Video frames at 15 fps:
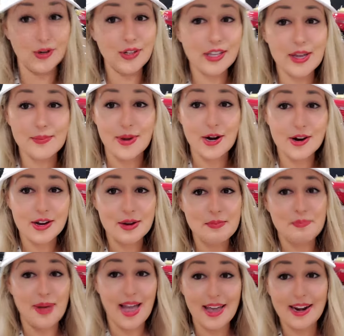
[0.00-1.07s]
early American
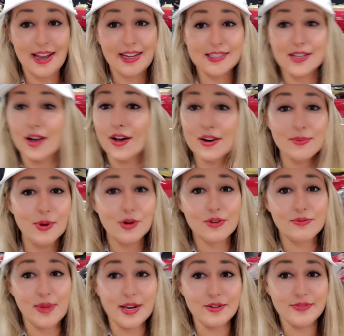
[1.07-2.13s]
badass automotive
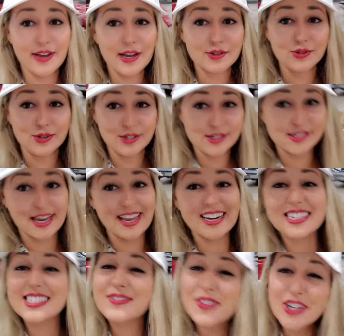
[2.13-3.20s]
manufacturers, and
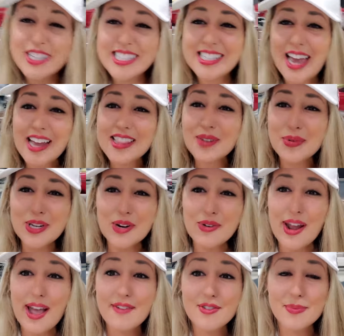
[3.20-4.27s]
it's very sad that we don't
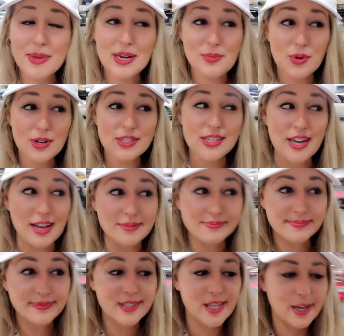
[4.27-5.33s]
have them anymore today.
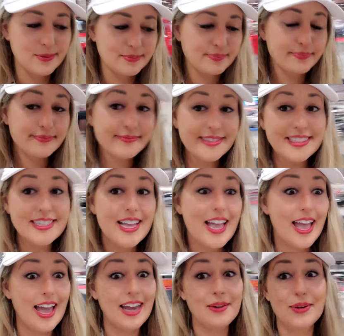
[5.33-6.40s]
So.
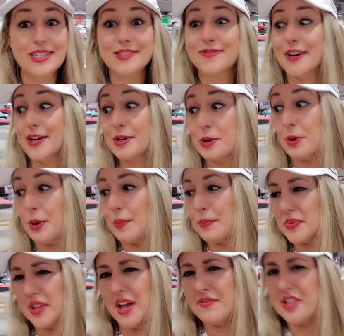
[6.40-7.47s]
Anyways, very cool.
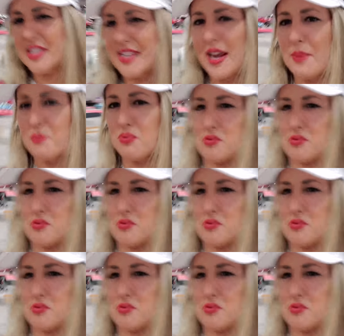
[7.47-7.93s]
Love this kind of